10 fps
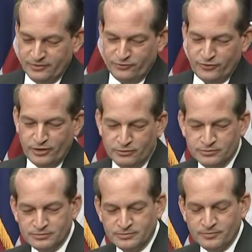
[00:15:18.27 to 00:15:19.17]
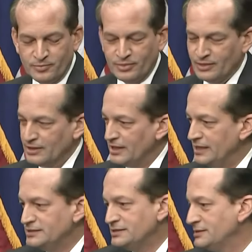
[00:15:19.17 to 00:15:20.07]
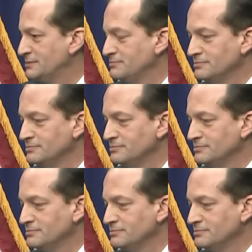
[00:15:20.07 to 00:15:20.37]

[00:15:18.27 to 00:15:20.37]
so it's,